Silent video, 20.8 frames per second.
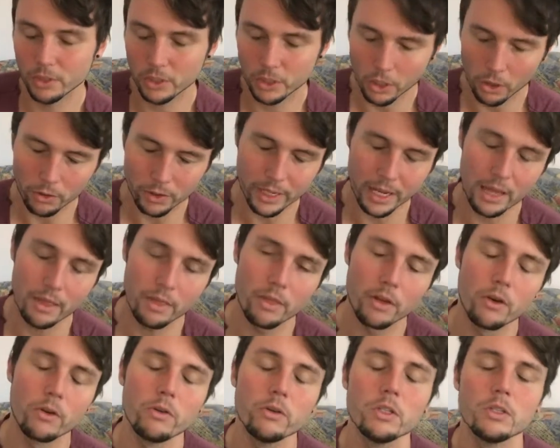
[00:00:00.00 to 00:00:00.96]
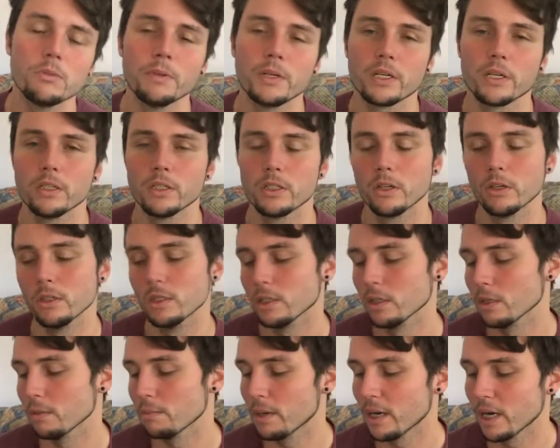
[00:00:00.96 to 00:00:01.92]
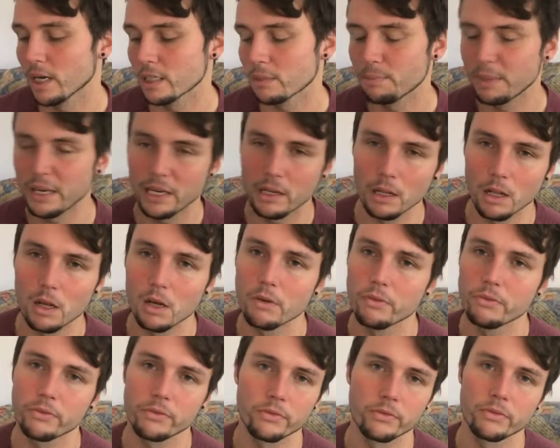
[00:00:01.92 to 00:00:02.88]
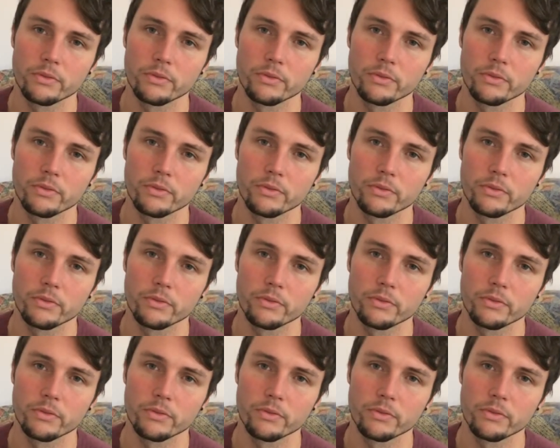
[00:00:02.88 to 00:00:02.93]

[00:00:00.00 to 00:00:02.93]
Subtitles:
Don't get those because those little parts peel off.